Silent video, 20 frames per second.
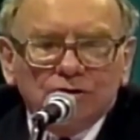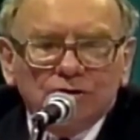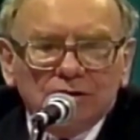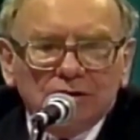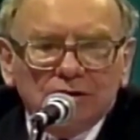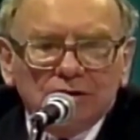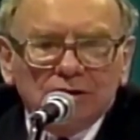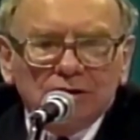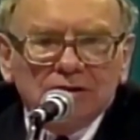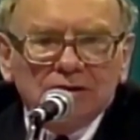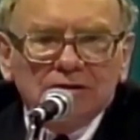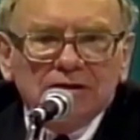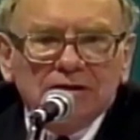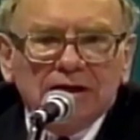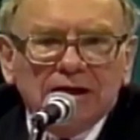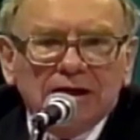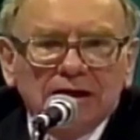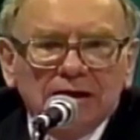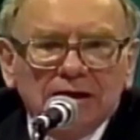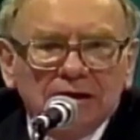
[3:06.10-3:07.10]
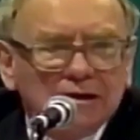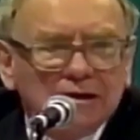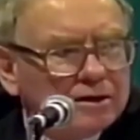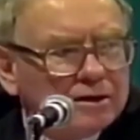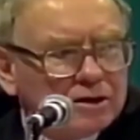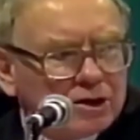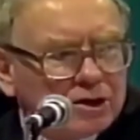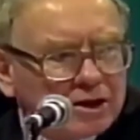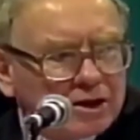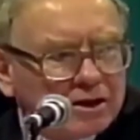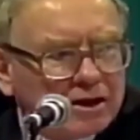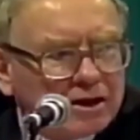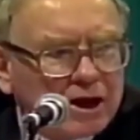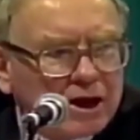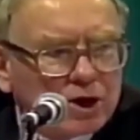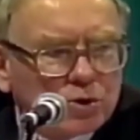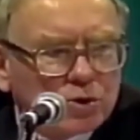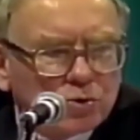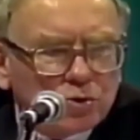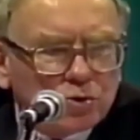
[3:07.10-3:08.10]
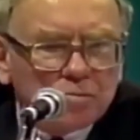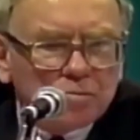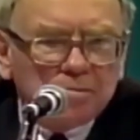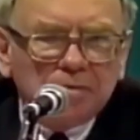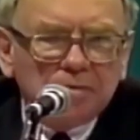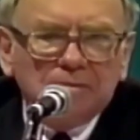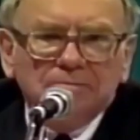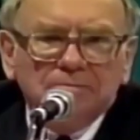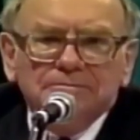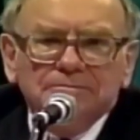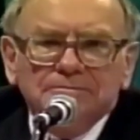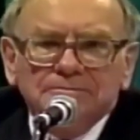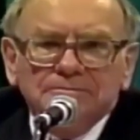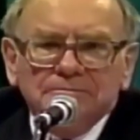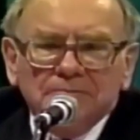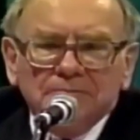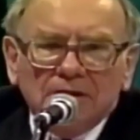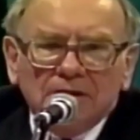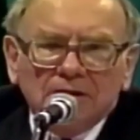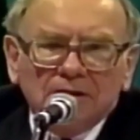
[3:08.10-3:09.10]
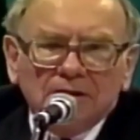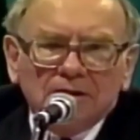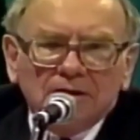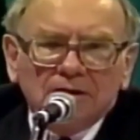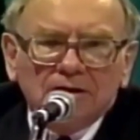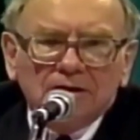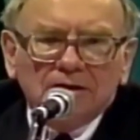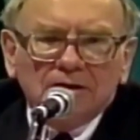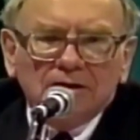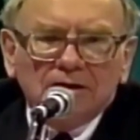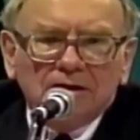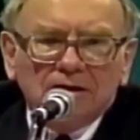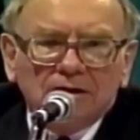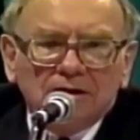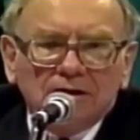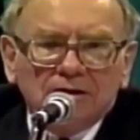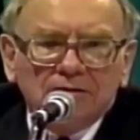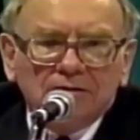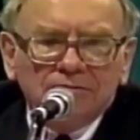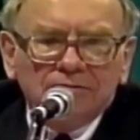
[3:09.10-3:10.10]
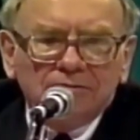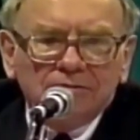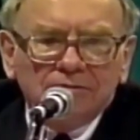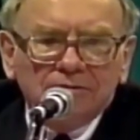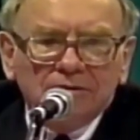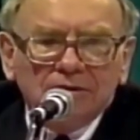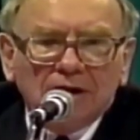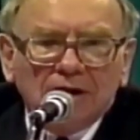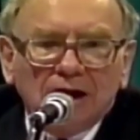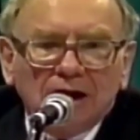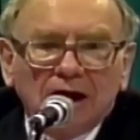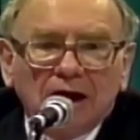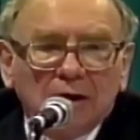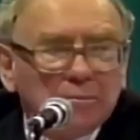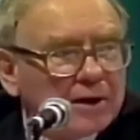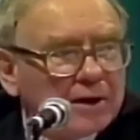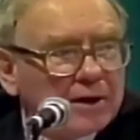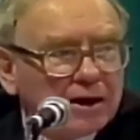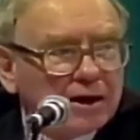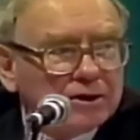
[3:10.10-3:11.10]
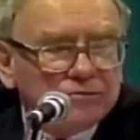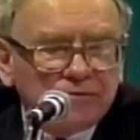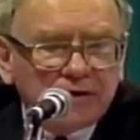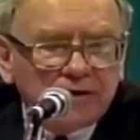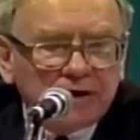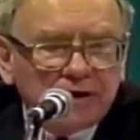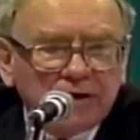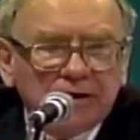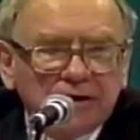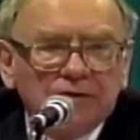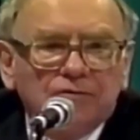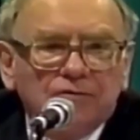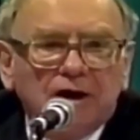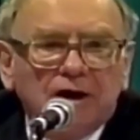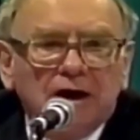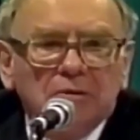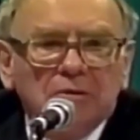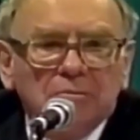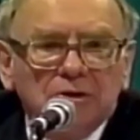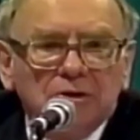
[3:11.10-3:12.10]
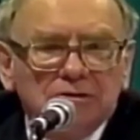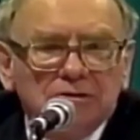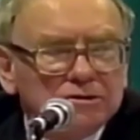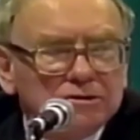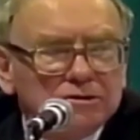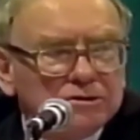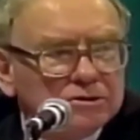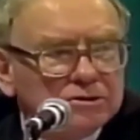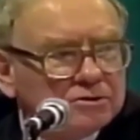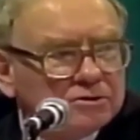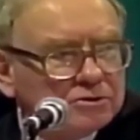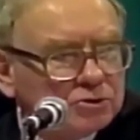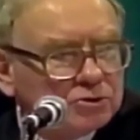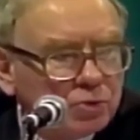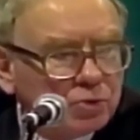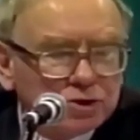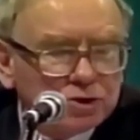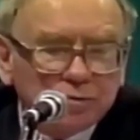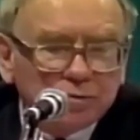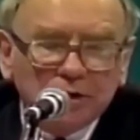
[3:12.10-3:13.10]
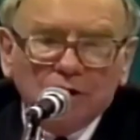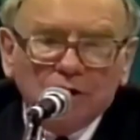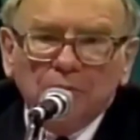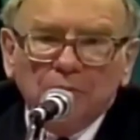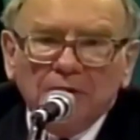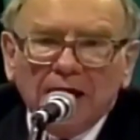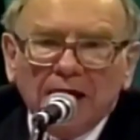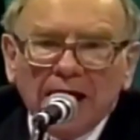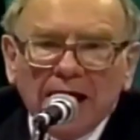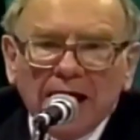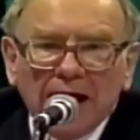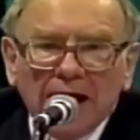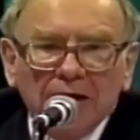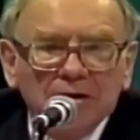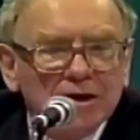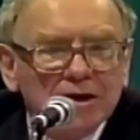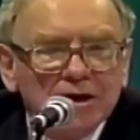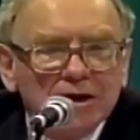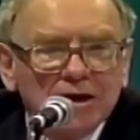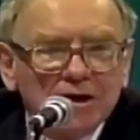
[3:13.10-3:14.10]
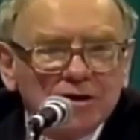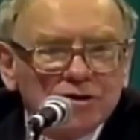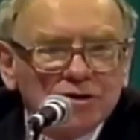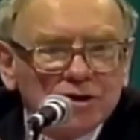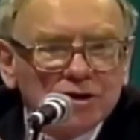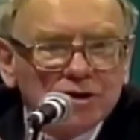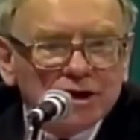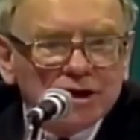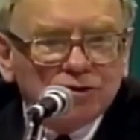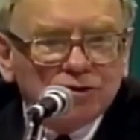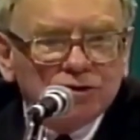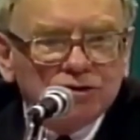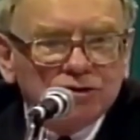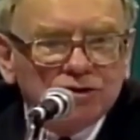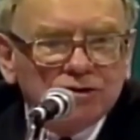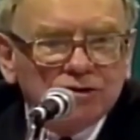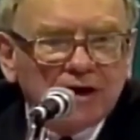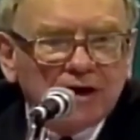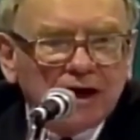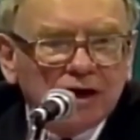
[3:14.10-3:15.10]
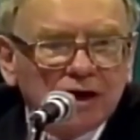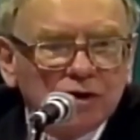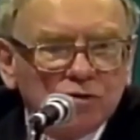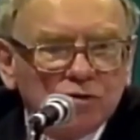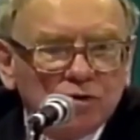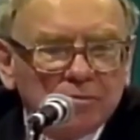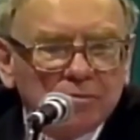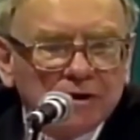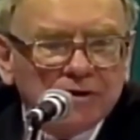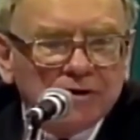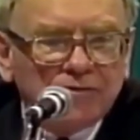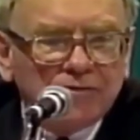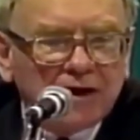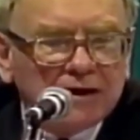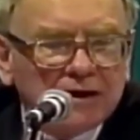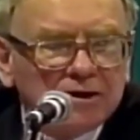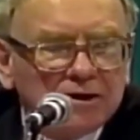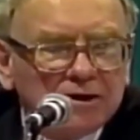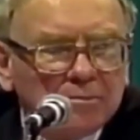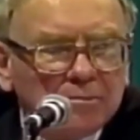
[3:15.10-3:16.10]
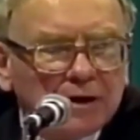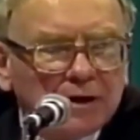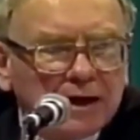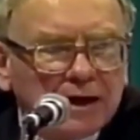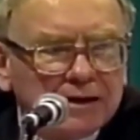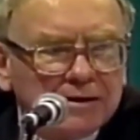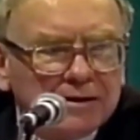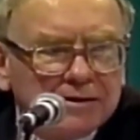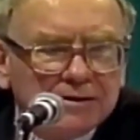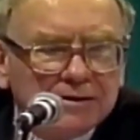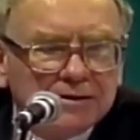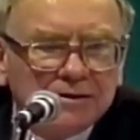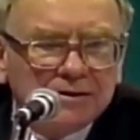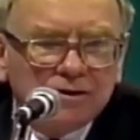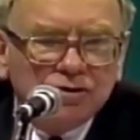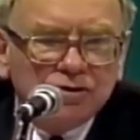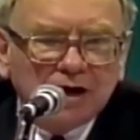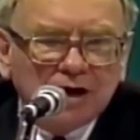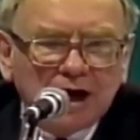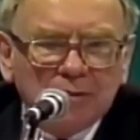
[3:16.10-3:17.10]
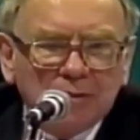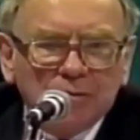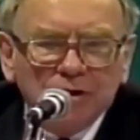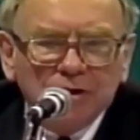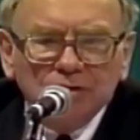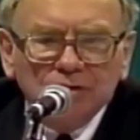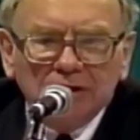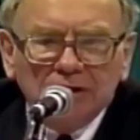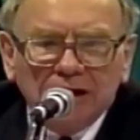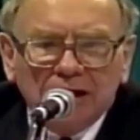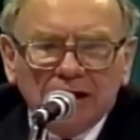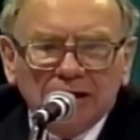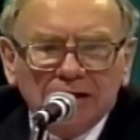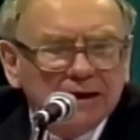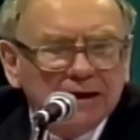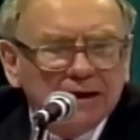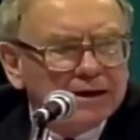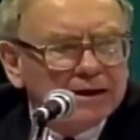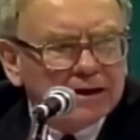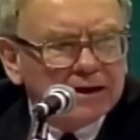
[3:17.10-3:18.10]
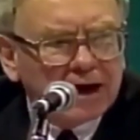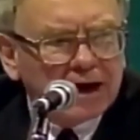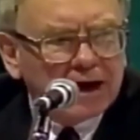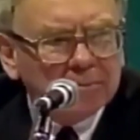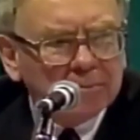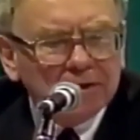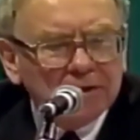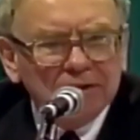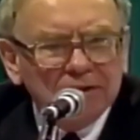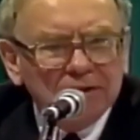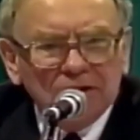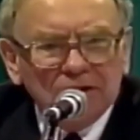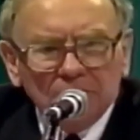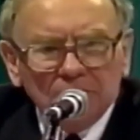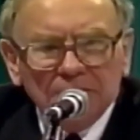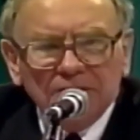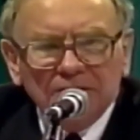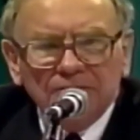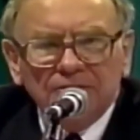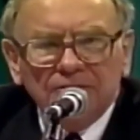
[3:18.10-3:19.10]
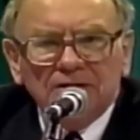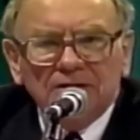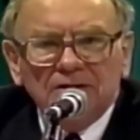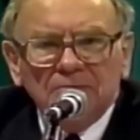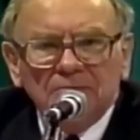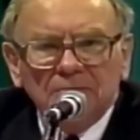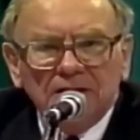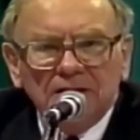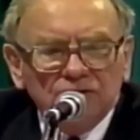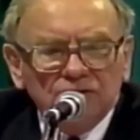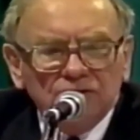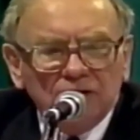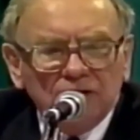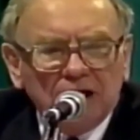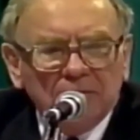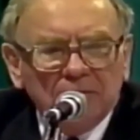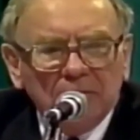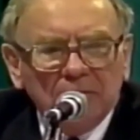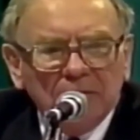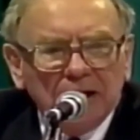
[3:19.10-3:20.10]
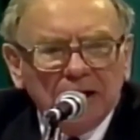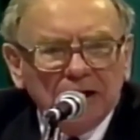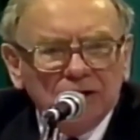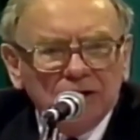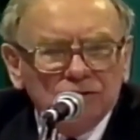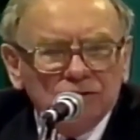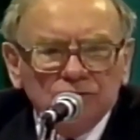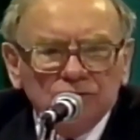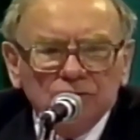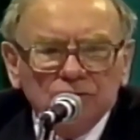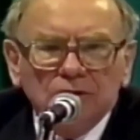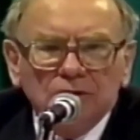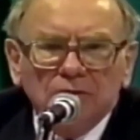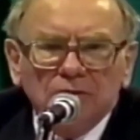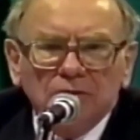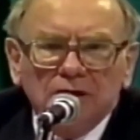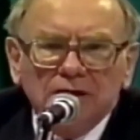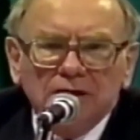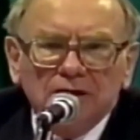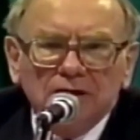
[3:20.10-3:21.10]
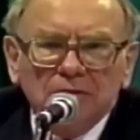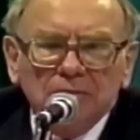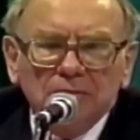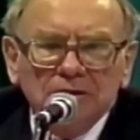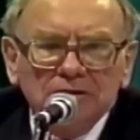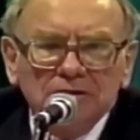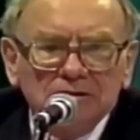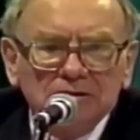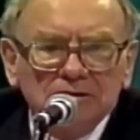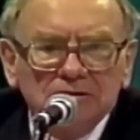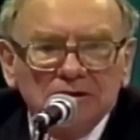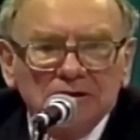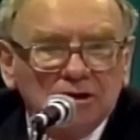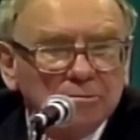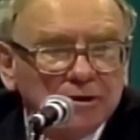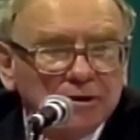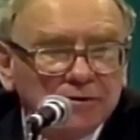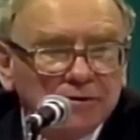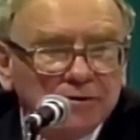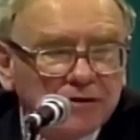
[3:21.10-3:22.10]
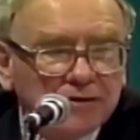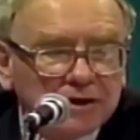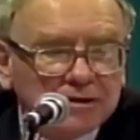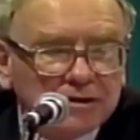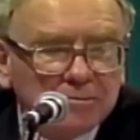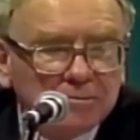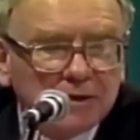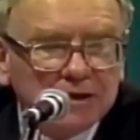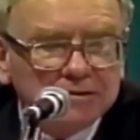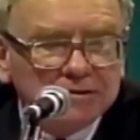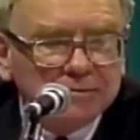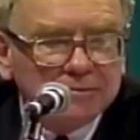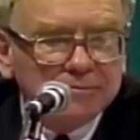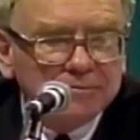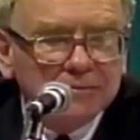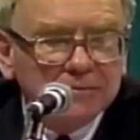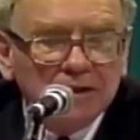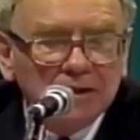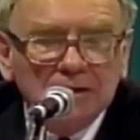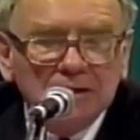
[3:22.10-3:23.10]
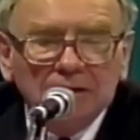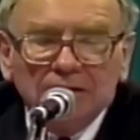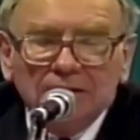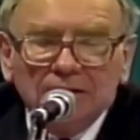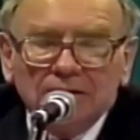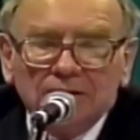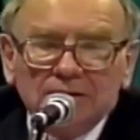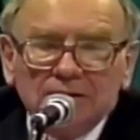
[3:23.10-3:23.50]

Berkshire is a group of, on balance, very fine businesses to which we hope to add. The intrinsic value will be affected by the job we do in allocating capital. It'll be affected by the job our managers do in running their businesses. It'll be affected by some